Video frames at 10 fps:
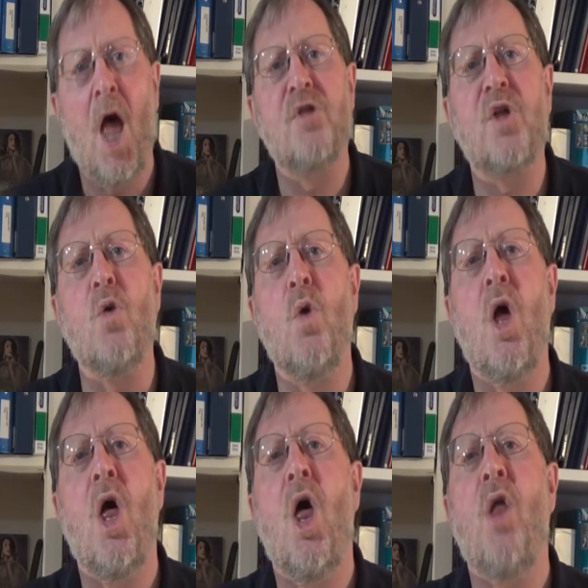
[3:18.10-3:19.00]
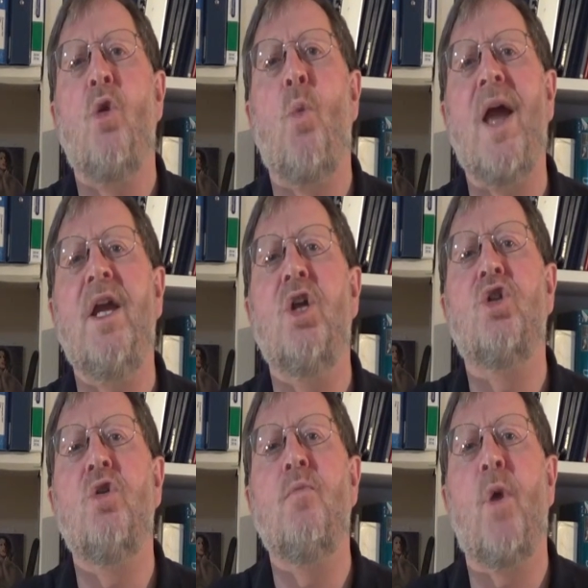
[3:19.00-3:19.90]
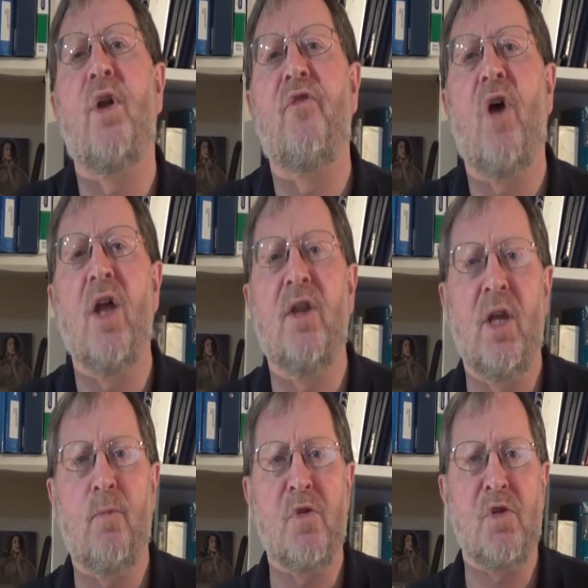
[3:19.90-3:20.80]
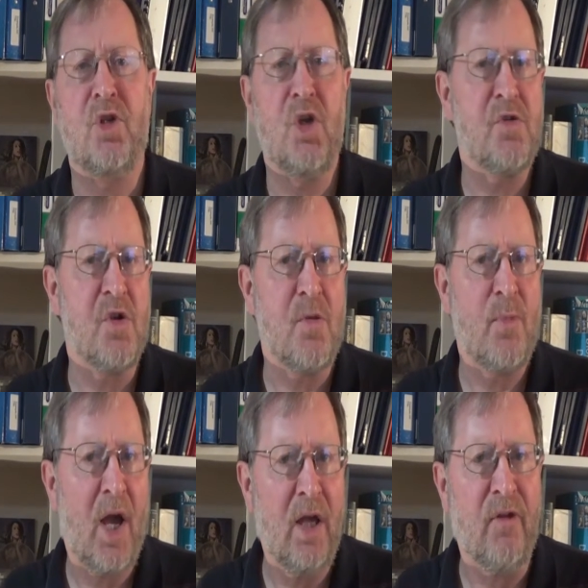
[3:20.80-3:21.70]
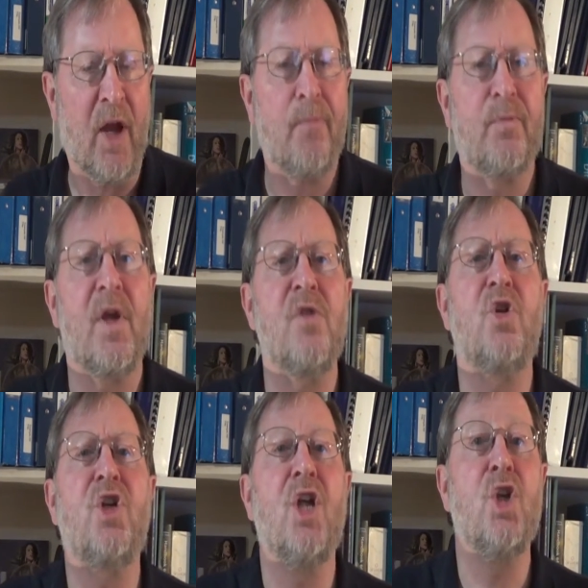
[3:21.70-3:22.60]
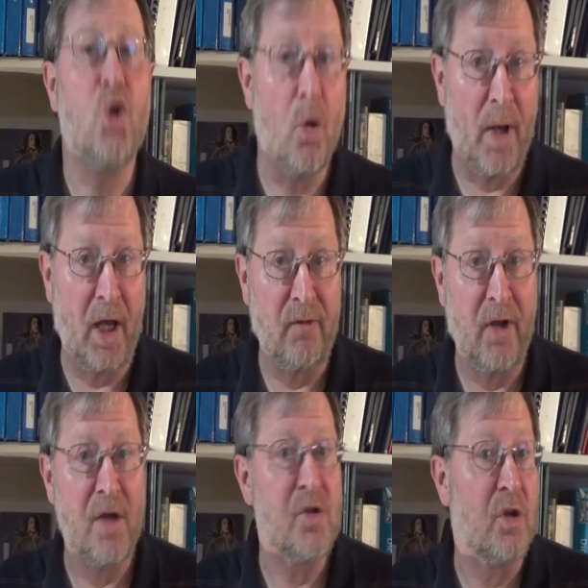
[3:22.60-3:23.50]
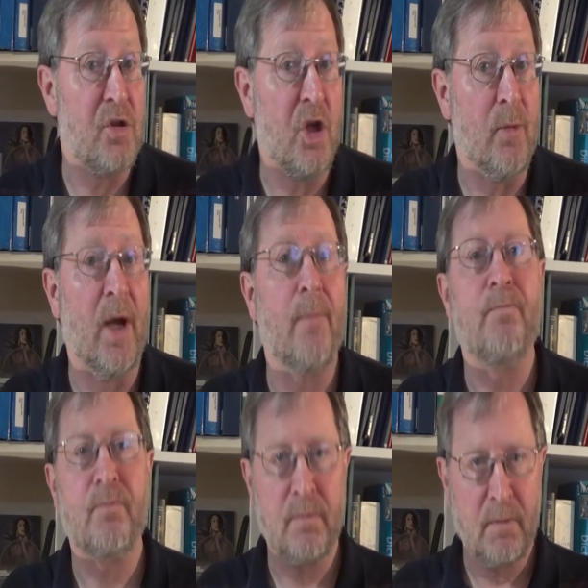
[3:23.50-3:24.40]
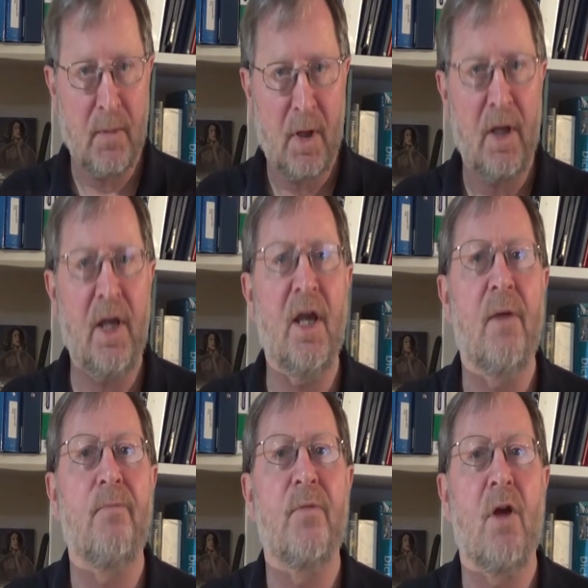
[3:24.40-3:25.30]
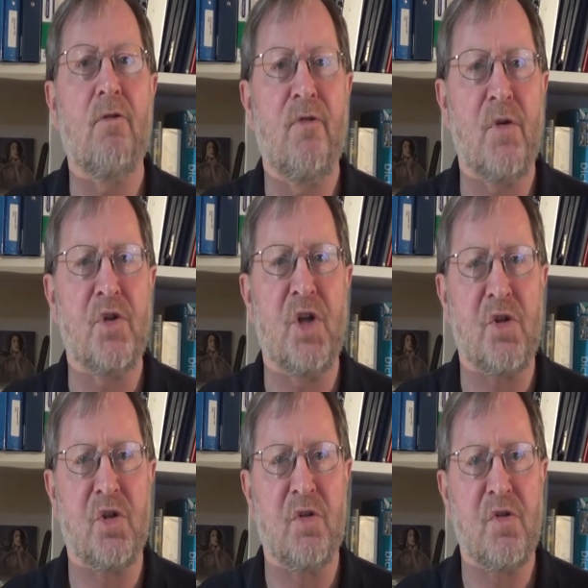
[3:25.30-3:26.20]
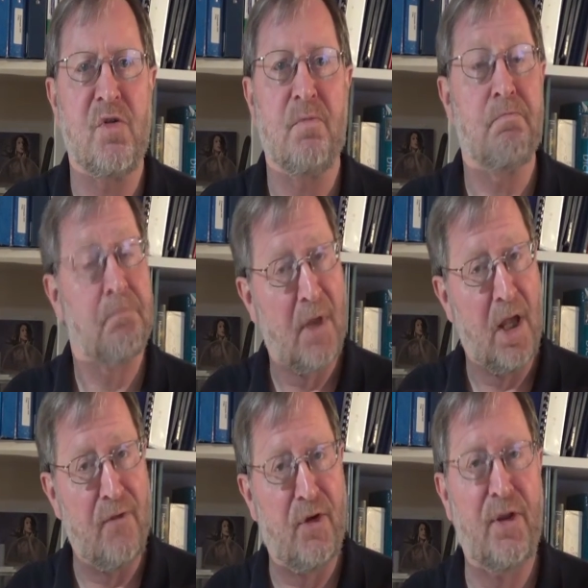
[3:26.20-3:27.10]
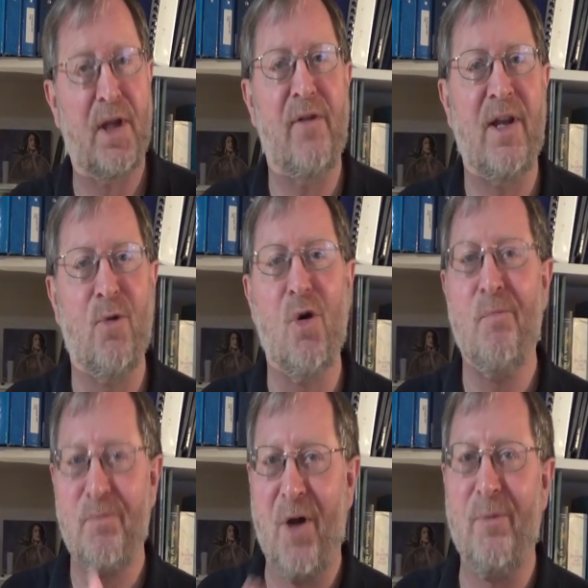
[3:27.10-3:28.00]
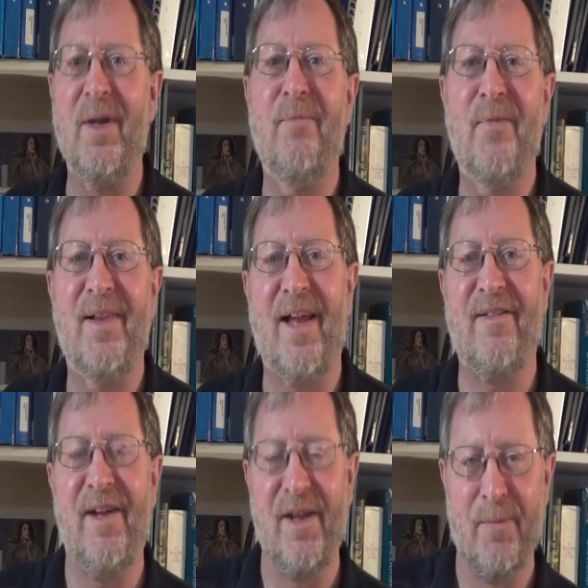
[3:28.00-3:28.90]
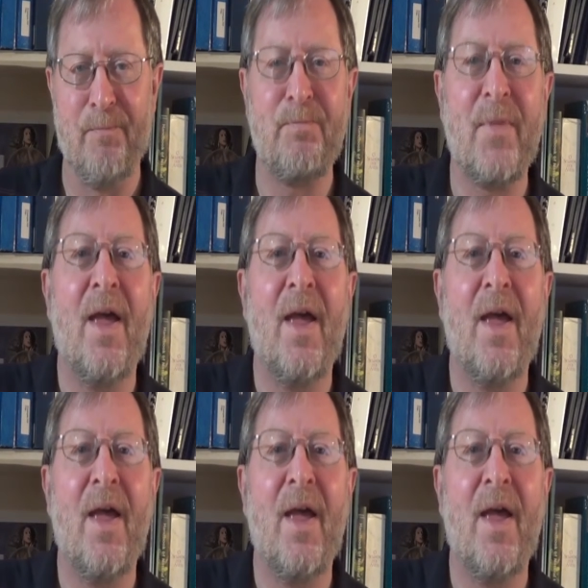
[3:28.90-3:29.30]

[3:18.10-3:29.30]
So the way to modify the producer's behaviour is to change your behaviour as a consumer. Here are a few suggestions. If you can think of any more, I'll be glad to hear them.